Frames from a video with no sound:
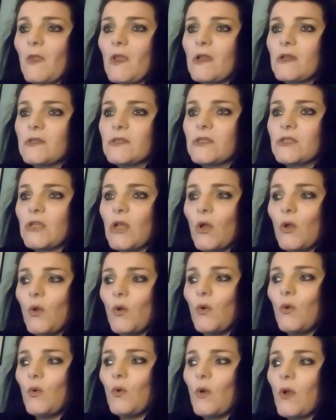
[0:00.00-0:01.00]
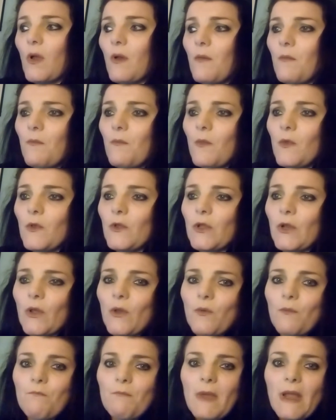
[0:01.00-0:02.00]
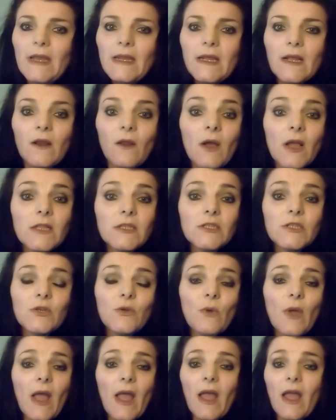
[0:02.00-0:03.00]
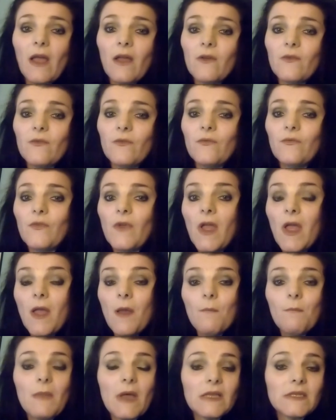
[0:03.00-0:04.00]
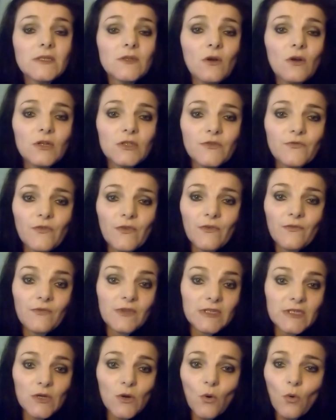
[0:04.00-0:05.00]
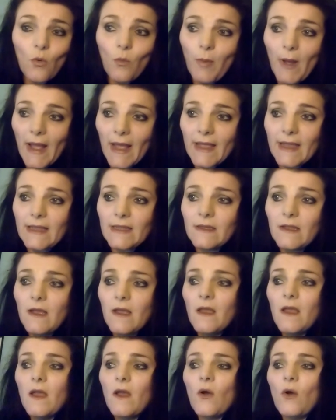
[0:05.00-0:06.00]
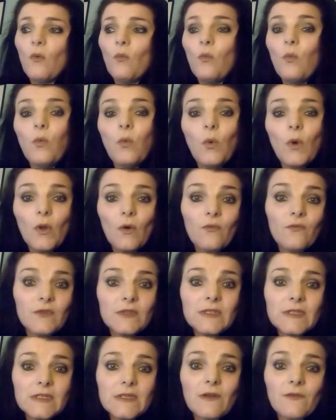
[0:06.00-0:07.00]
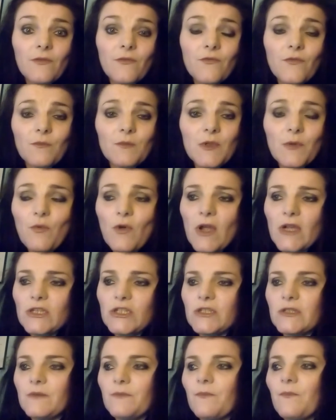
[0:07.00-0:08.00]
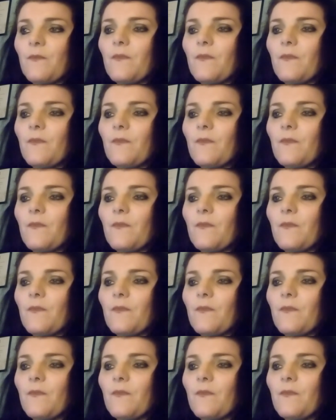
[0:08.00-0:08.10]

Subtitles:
So, many clients who have massage for physical pain will often suffer from depression.